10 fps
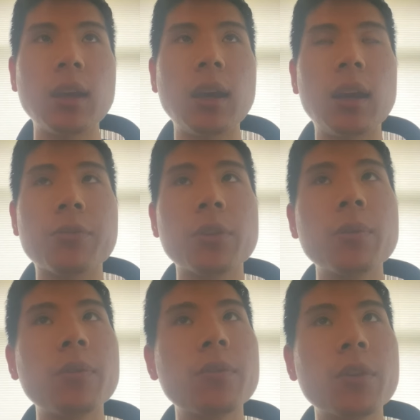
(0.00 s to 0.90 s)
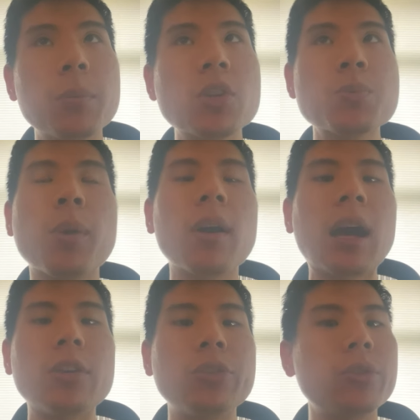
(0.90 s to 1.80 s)
And for the, for the most part,
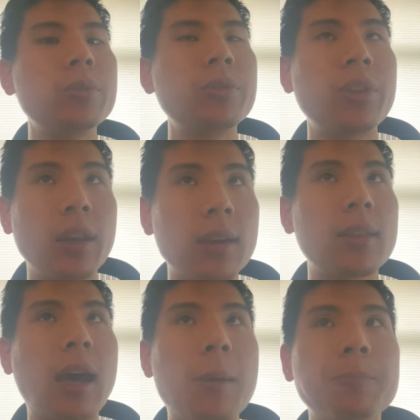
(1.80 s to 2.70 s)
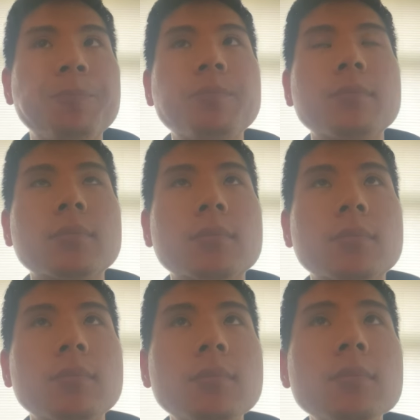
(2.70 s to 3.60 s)
I do think that
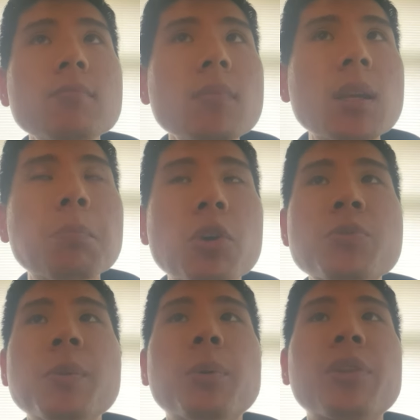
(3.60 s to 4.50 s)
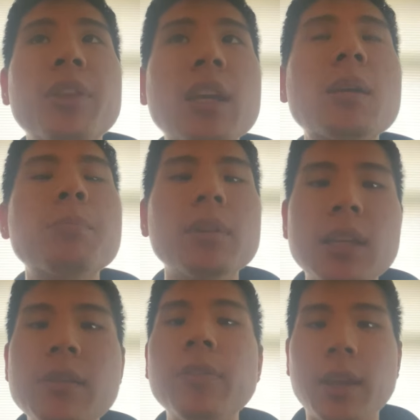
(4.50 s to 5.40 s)
most people think and
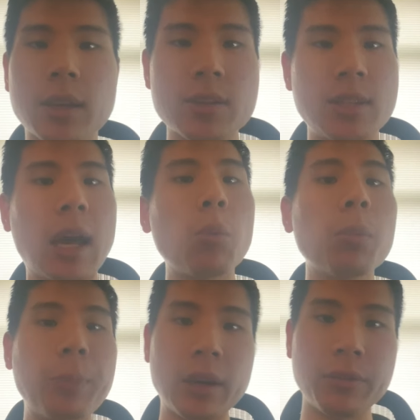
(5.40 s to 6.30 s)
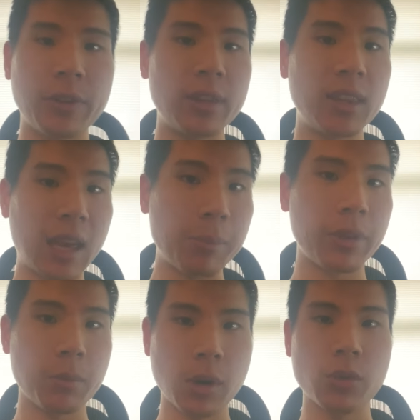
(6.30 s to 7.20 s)
believe things that will benefit them
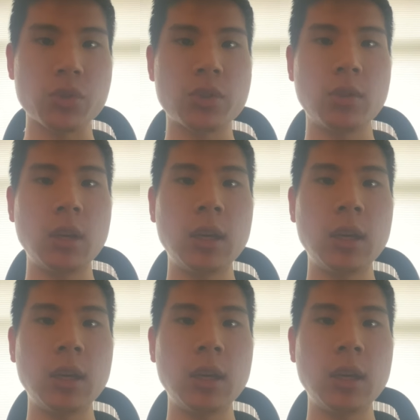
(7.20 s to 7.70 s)
the most.